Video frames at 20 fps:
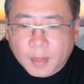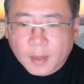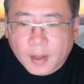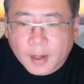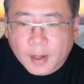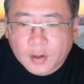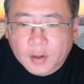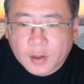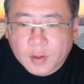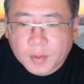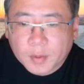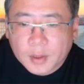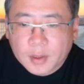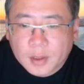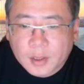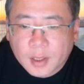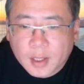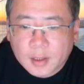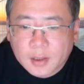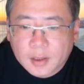
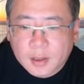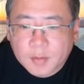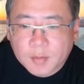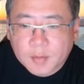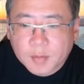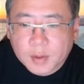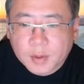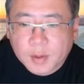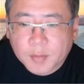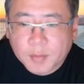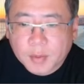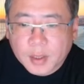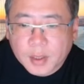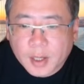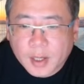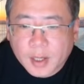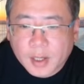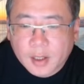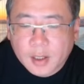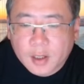Ldbc SMB
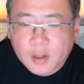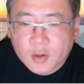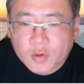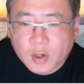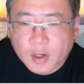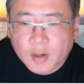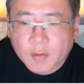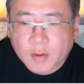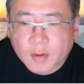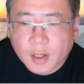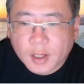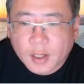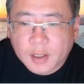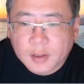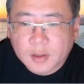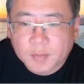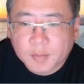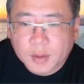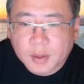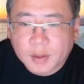BI driver
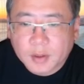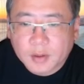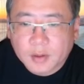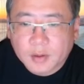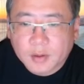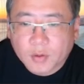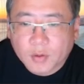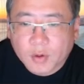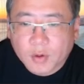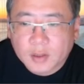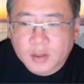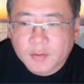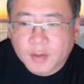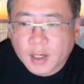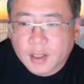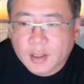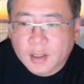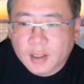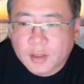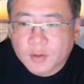has been
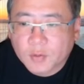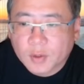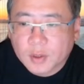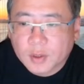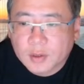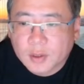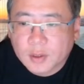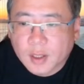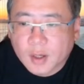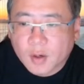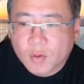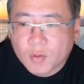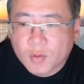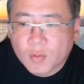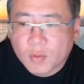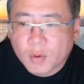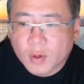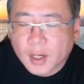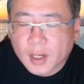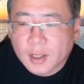cross-validated with
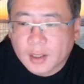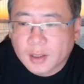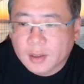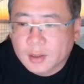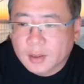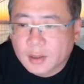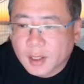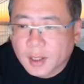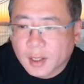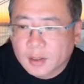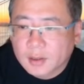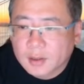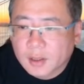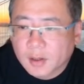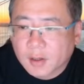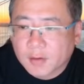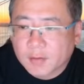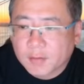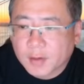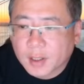Umbra at
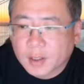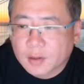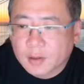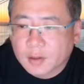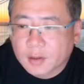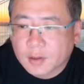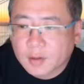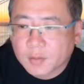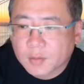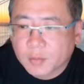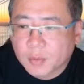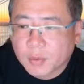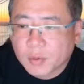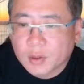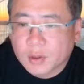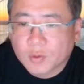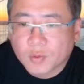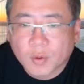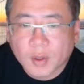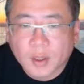scale factor
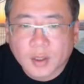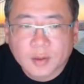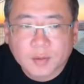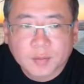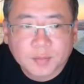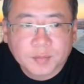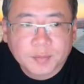0.1.